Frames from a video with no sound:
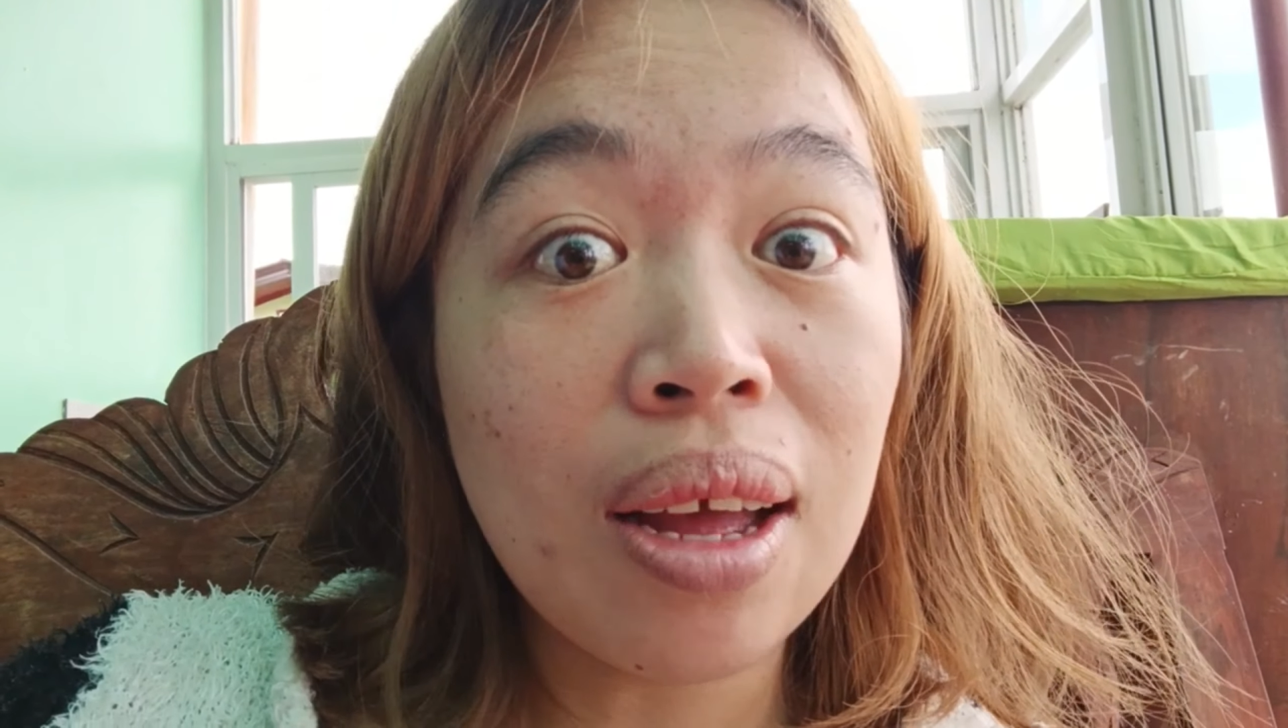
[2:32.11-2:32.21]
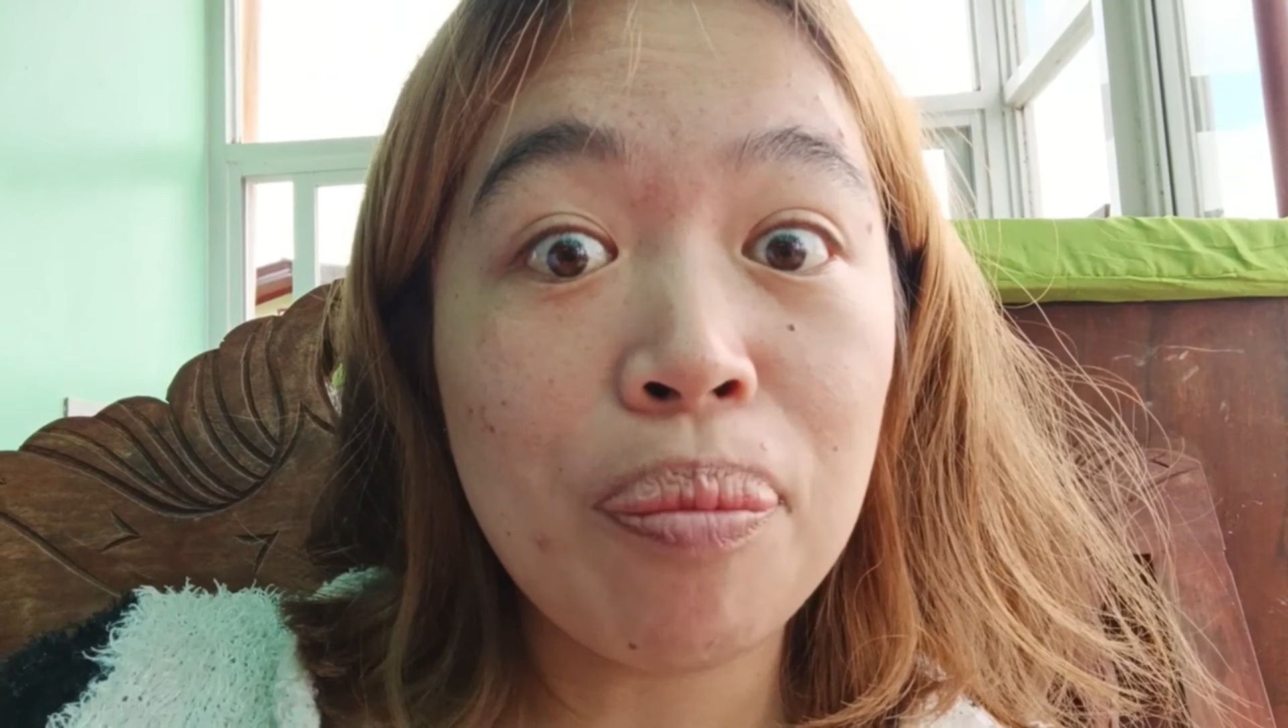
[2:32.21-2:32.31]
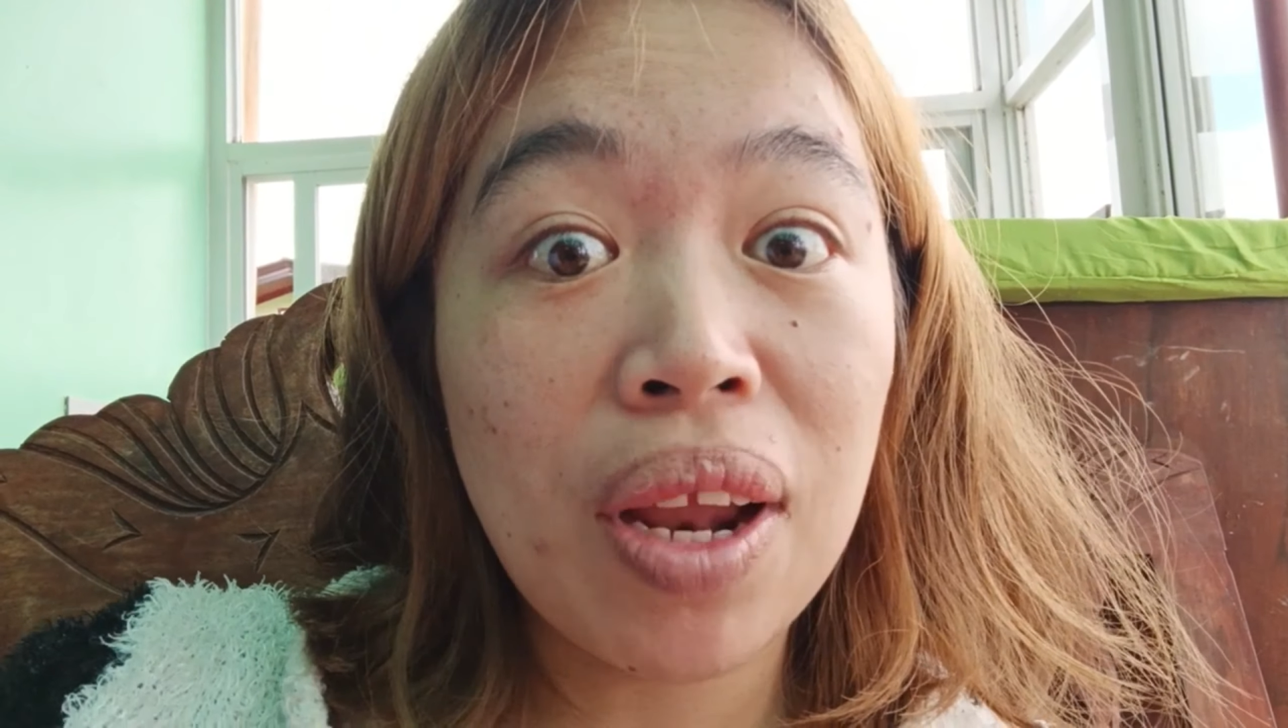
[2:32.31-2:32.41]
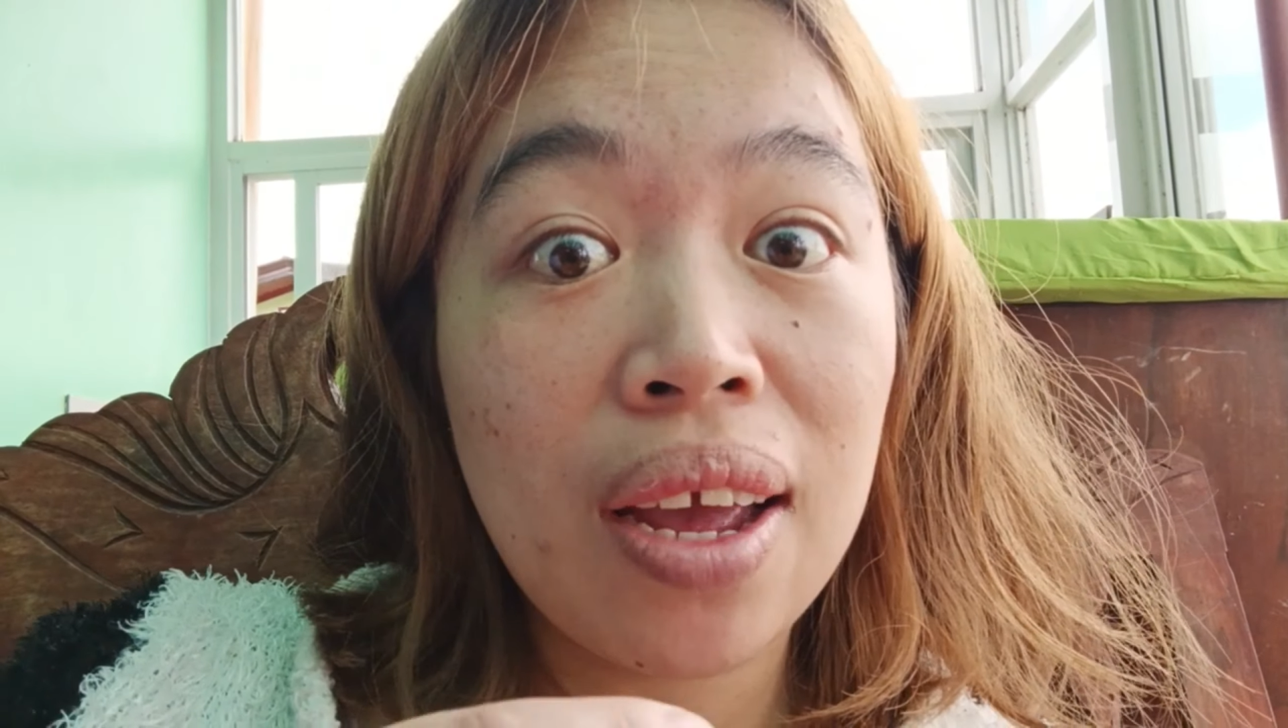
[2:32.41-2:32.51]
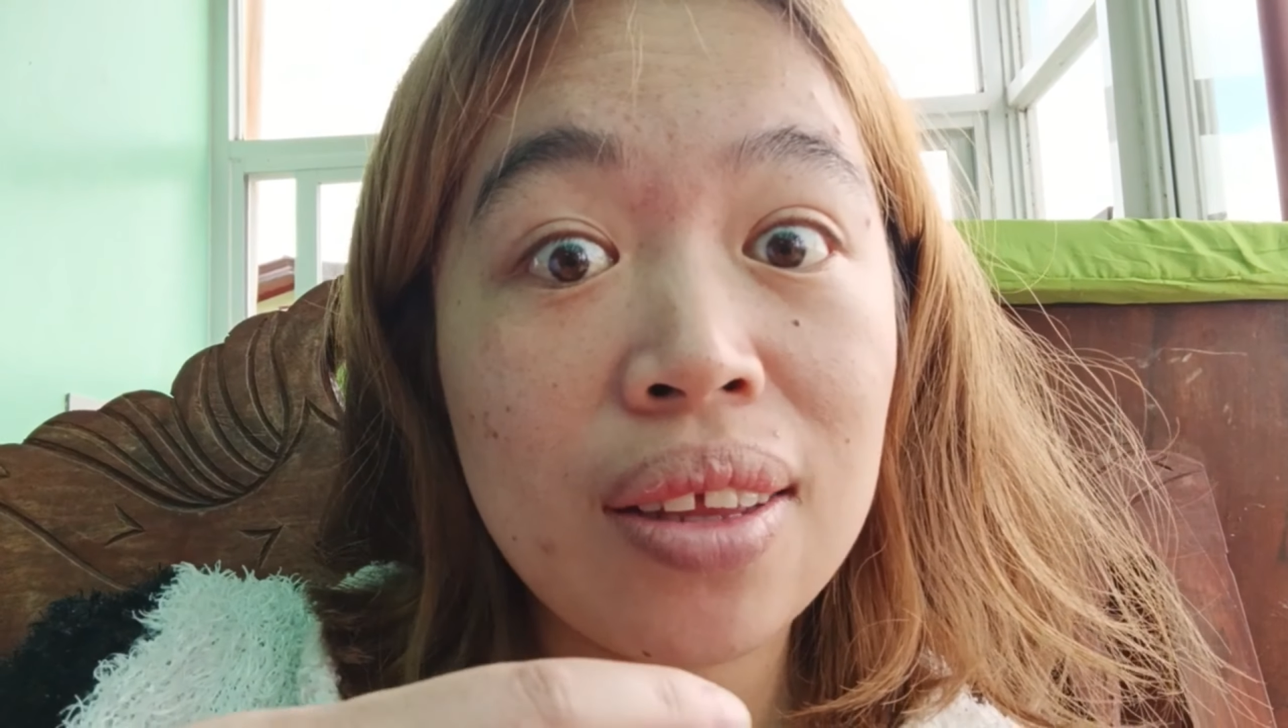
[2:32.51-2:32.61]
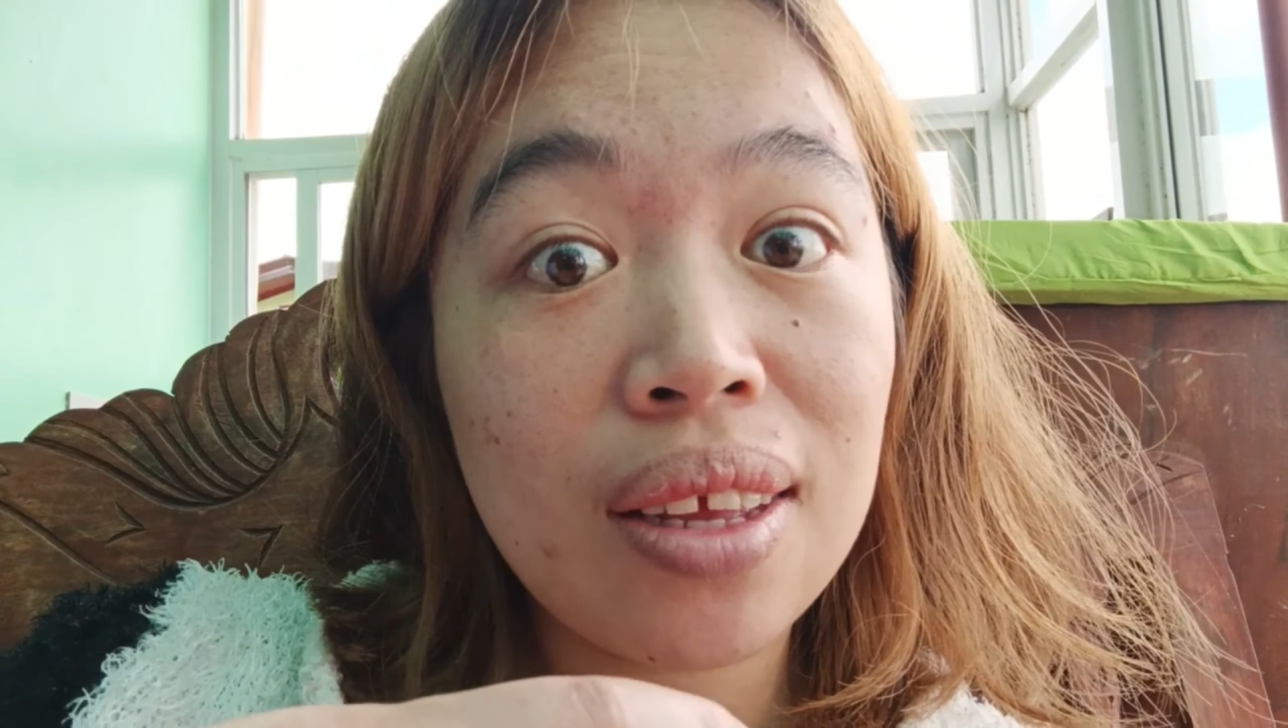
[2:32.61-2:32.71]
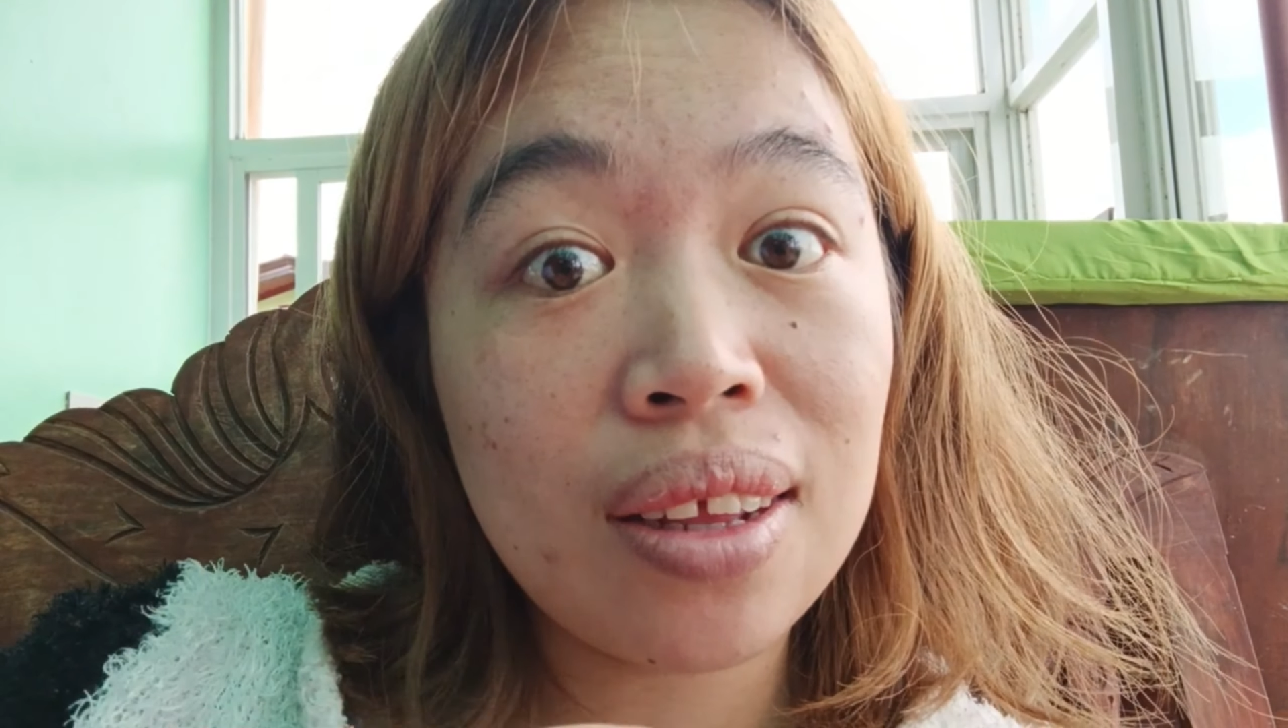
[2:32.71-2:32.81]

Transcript: apply it